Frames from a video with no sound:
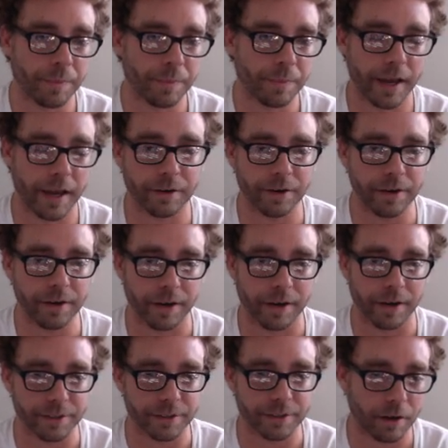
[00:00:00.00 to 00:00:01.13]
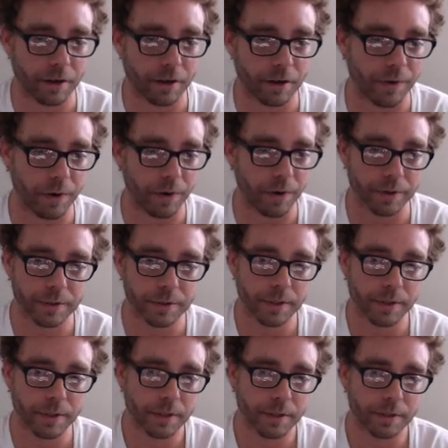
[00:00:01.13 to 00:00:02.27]
And Honeycutt just got off the phone.
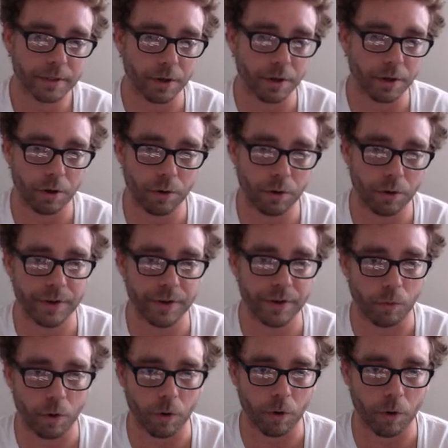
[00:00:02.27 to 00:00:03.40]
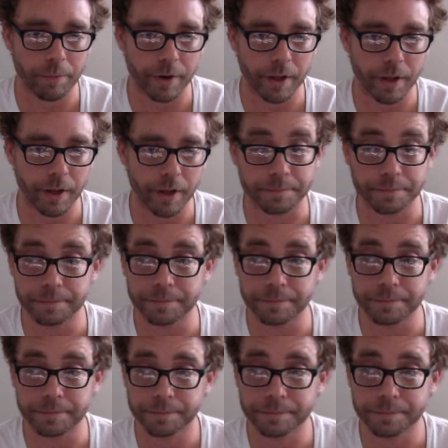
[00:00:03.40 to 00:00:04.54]
Don't know if he's warming anybody up.
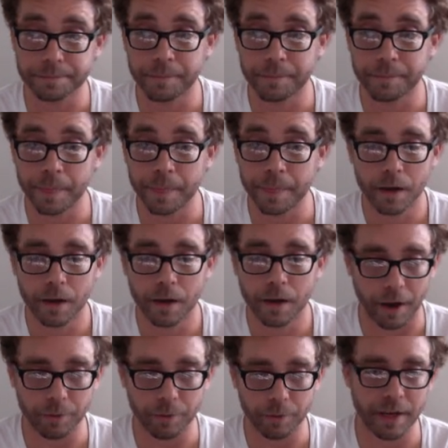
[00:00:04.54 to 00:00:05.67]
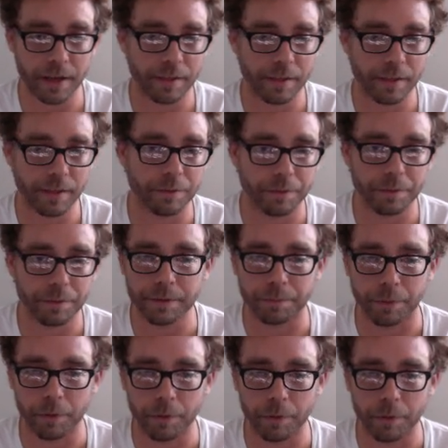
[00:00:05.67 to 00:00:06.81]
But I will say these
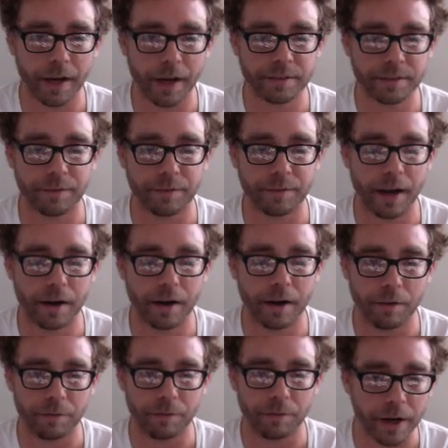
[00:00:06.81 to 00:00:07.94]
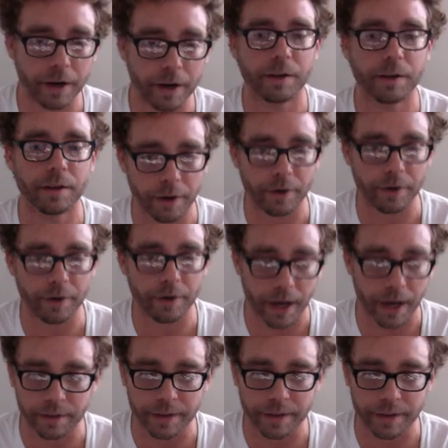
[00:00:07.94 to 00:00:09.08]
bullpen guys have had very, very
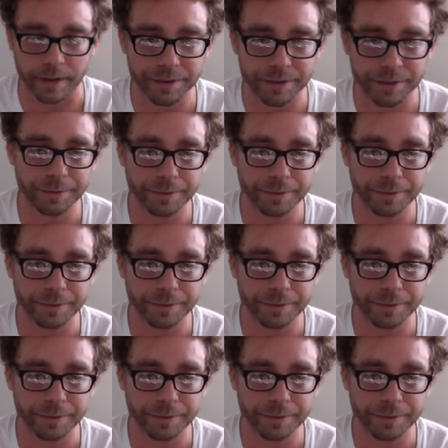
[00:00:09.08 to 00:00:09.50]
tight leashes.